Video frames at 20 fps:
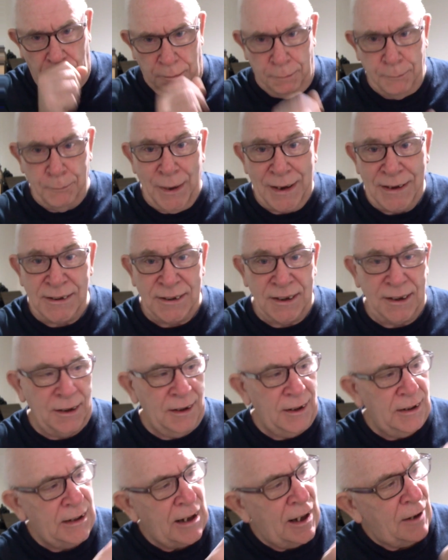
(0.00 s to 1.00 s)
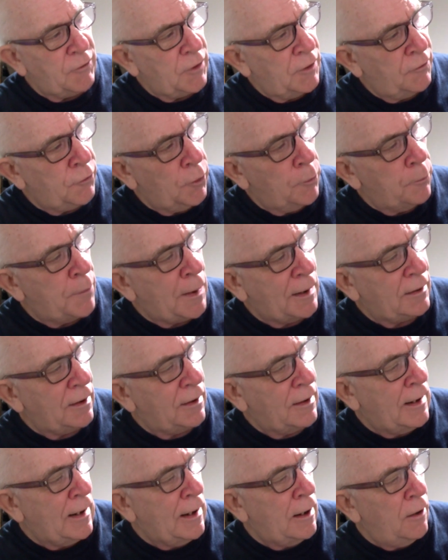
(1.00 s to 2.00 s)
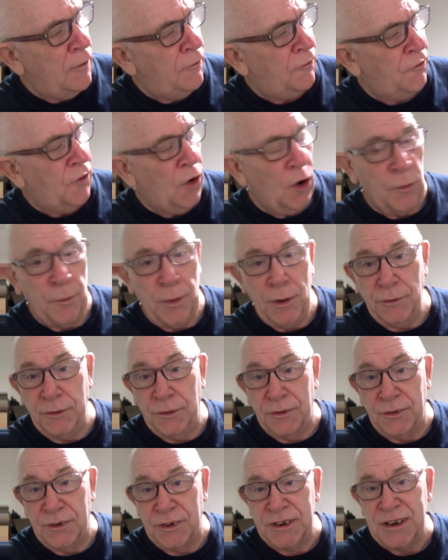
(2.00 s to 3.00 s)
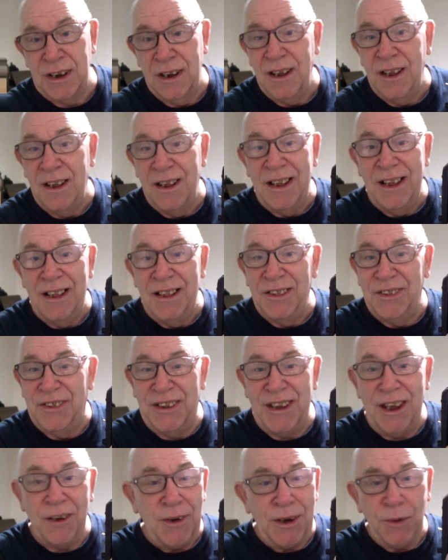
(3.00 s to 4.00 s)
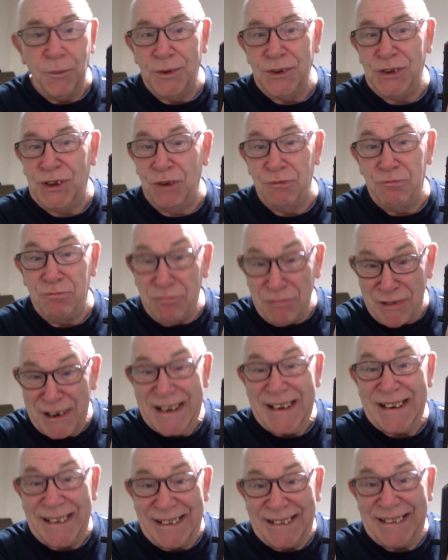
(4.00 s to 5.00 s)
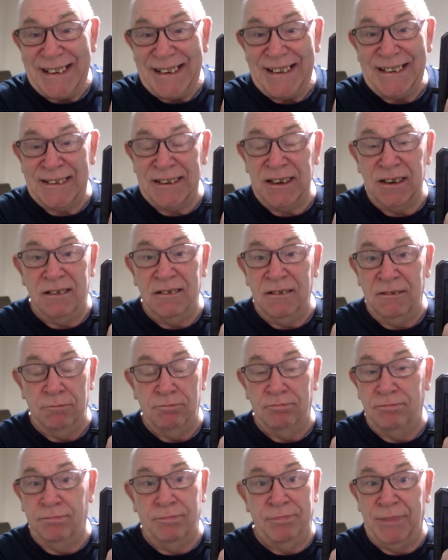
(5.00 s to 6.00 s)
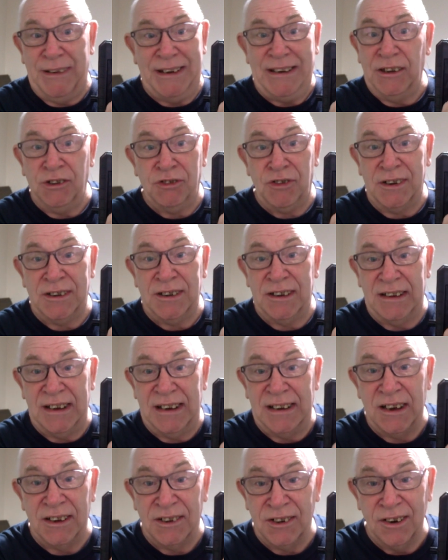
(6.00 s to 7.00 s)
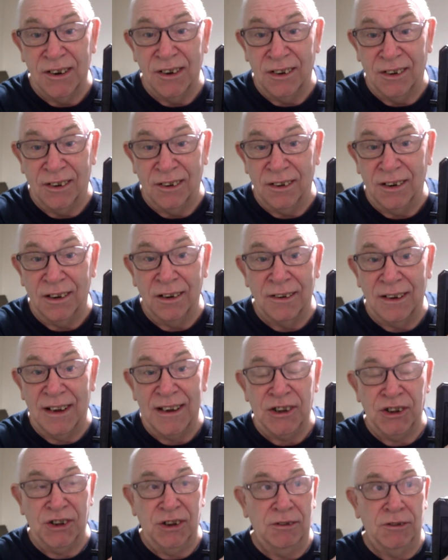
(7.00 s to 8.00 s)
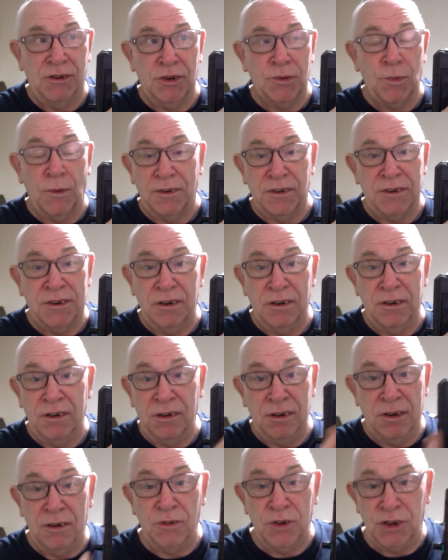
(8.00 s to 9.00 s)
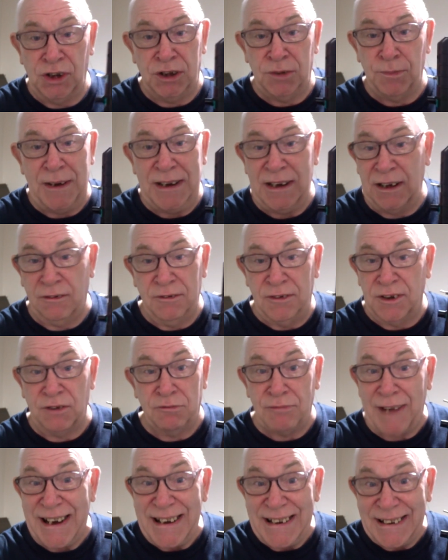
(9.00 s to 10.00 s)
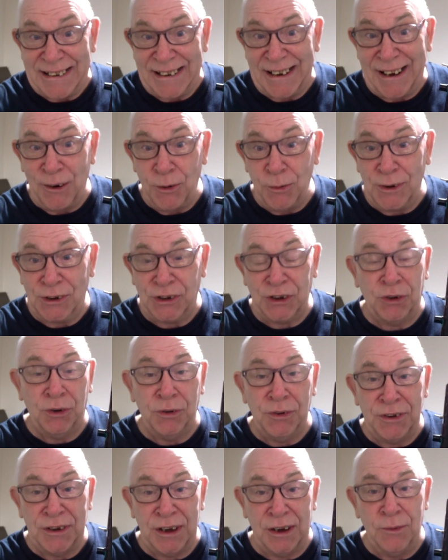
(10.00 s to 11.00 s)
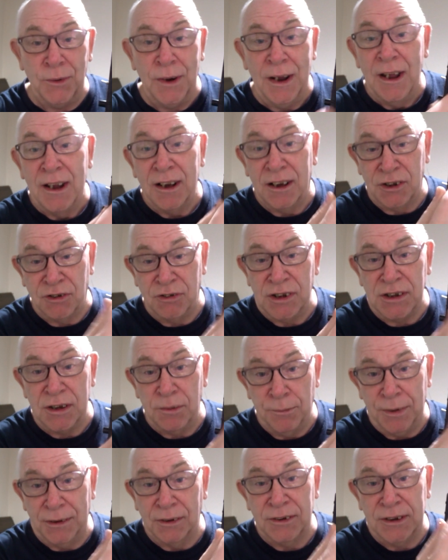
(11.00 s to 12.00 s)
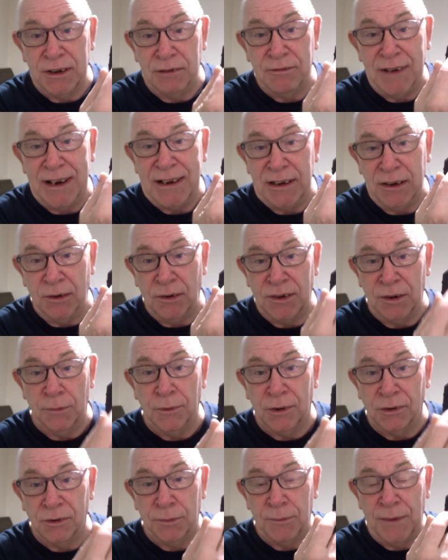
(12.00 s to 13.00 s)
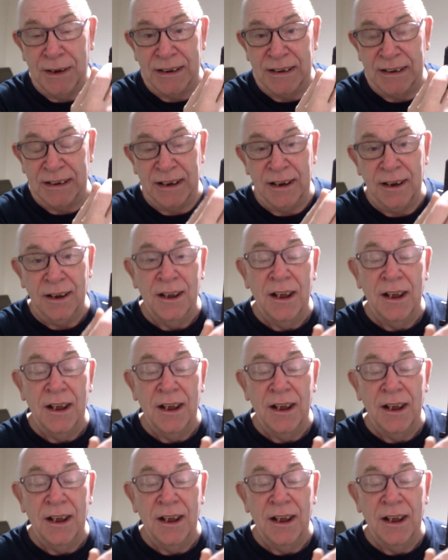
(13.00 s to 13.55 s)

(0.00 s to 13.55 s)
Basically, you have a front panel here of 4 buttons. The only ones you really need to be interested in at all, unless you just want to use your speaker as a radio, which you could do, because there is a built-in radio in the multimedia,